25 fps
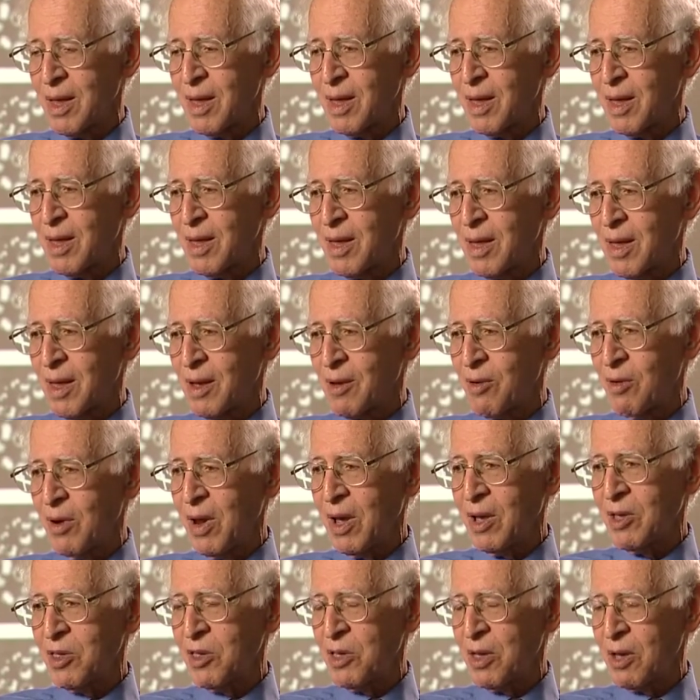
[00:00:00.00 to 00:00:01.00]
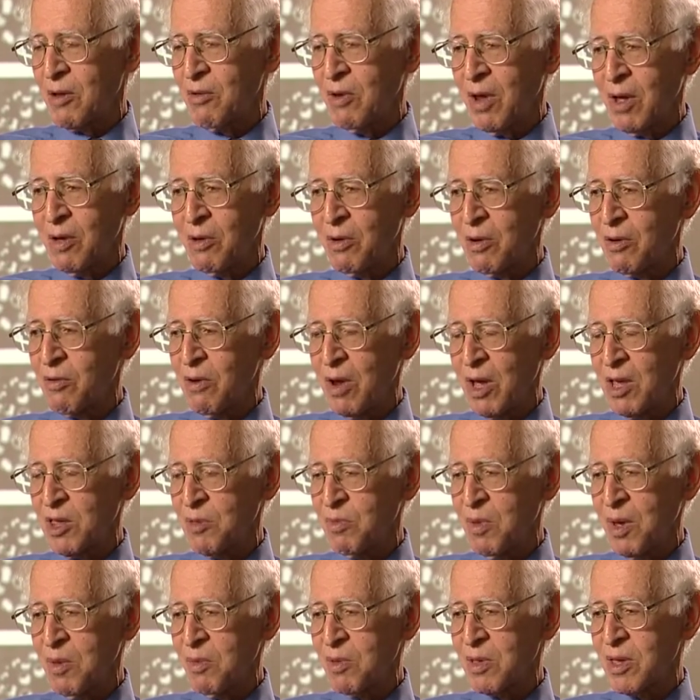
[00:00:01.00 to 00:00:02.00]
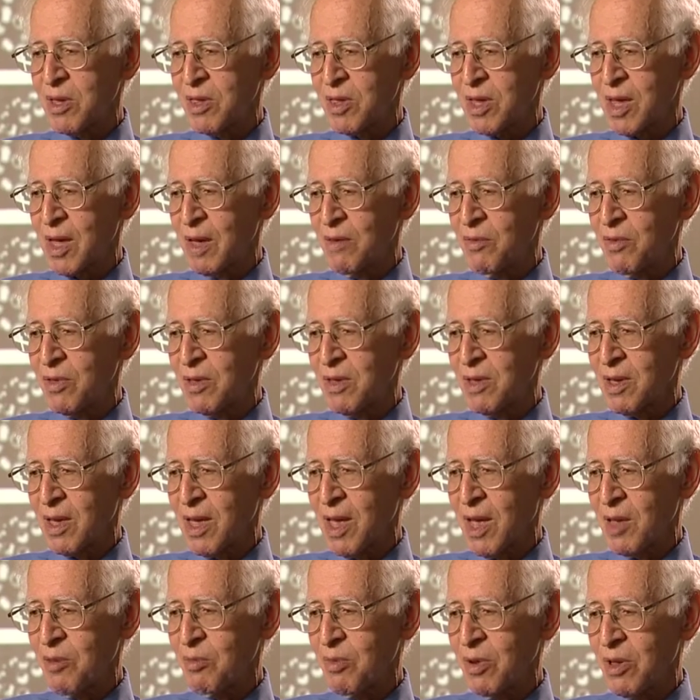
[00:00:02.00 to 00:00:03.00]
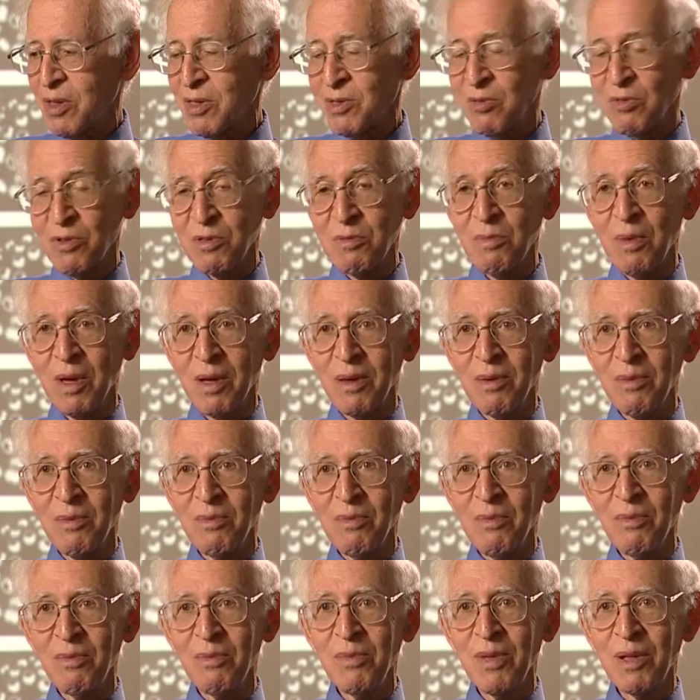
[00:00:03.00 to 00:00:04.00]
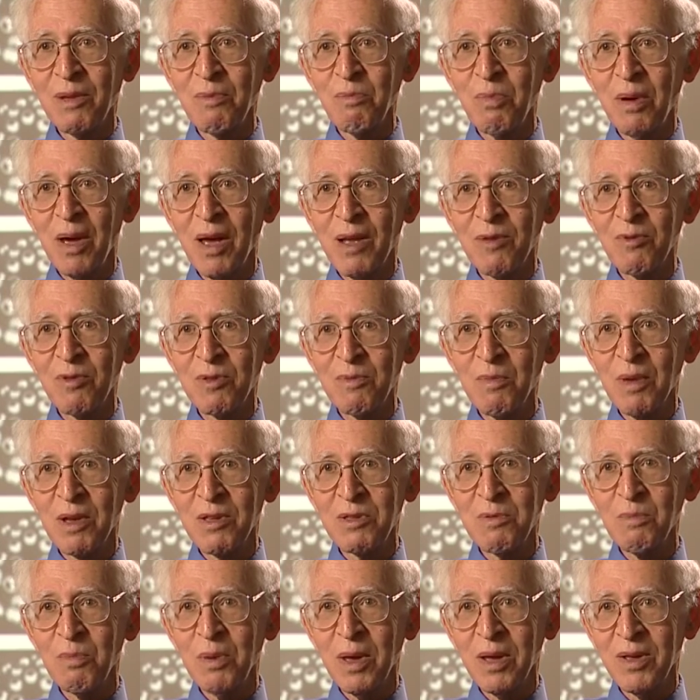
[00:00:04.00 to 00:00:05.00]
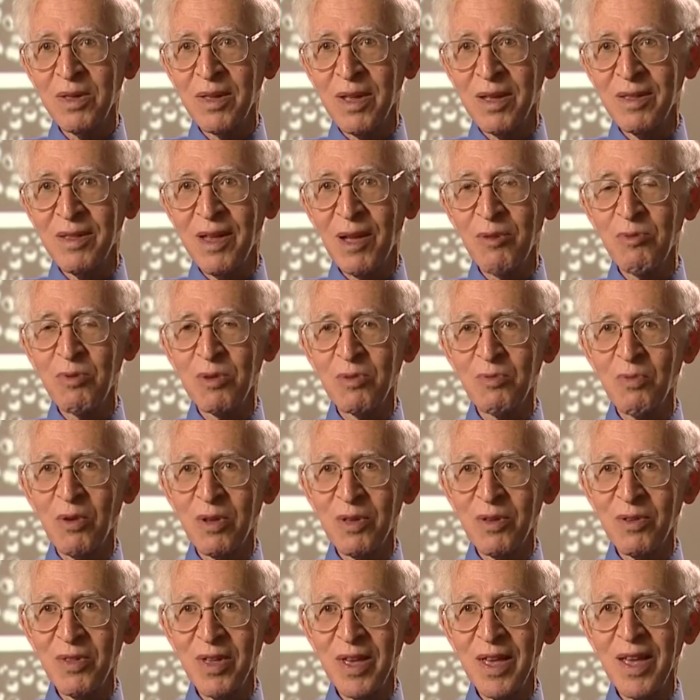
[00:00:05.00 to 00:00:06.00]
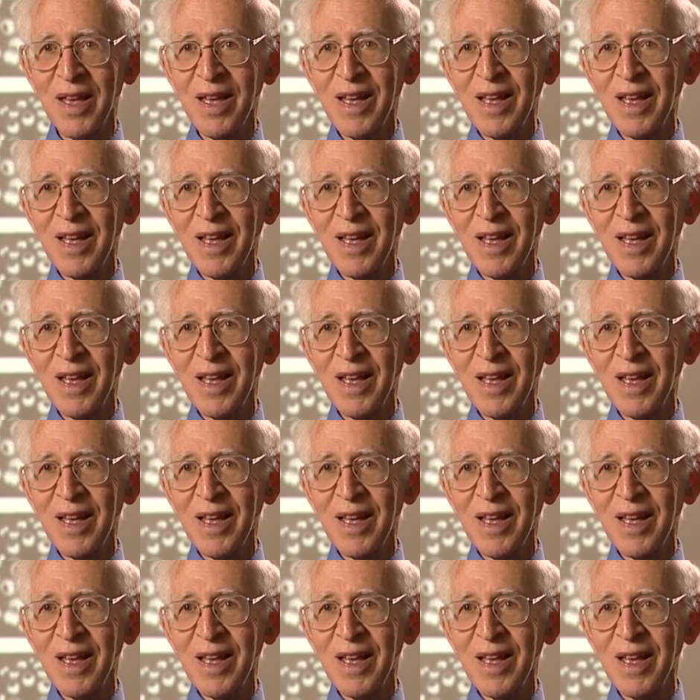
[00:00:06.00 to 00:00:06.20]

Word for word: uh, Greg's, Greg or Greg's people discovered that Cadbury's was, milk powder was much better, and that was one of the